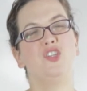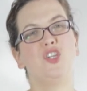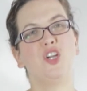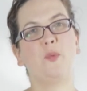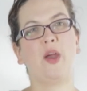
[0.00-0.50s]

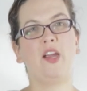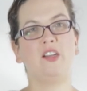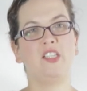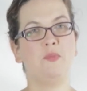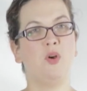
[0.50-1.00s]
shutter
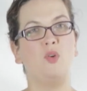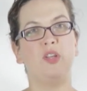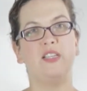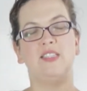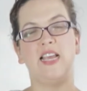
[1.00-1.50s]
priority mode
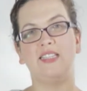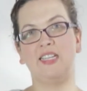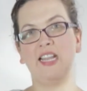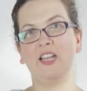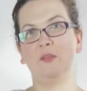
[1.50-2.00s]
is
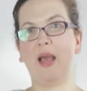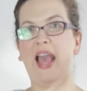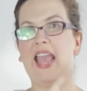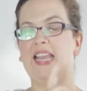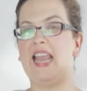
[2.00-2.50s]
designated
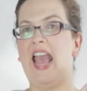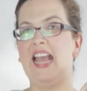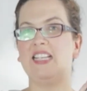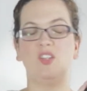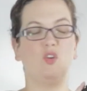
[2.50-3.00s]
by an
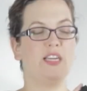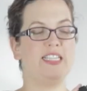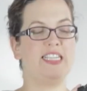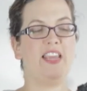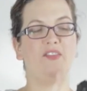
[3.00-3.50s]
S or a
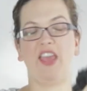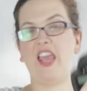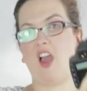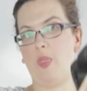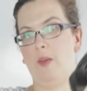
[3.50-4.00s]

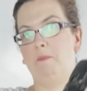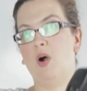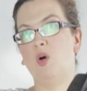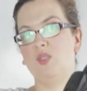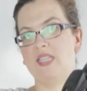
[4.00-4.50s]
TV on the
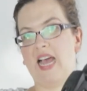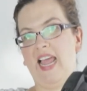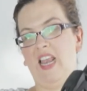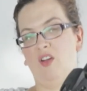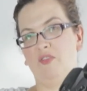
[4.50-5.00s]
mode
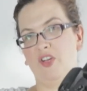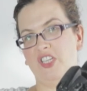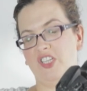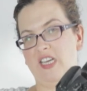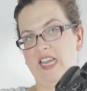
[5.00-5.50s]
dial of your
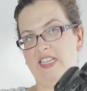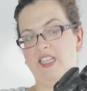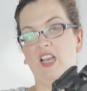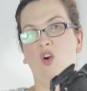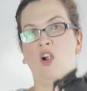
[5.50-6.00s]
digital
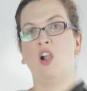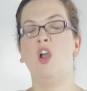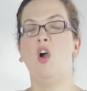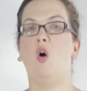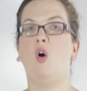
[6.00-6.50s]
SLR
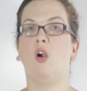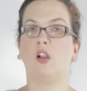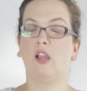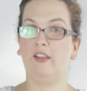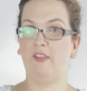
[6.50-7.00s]

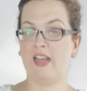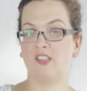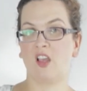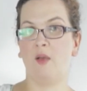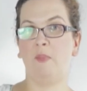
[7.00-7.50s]
or
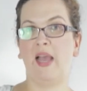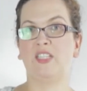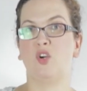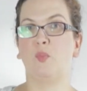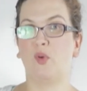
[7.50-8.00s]
advanced compact
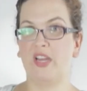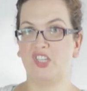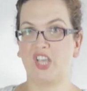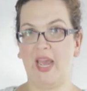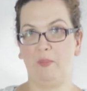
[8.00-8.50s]
or
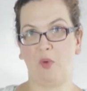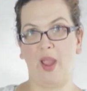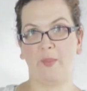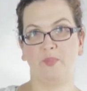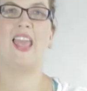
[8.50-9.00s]
bridge camera.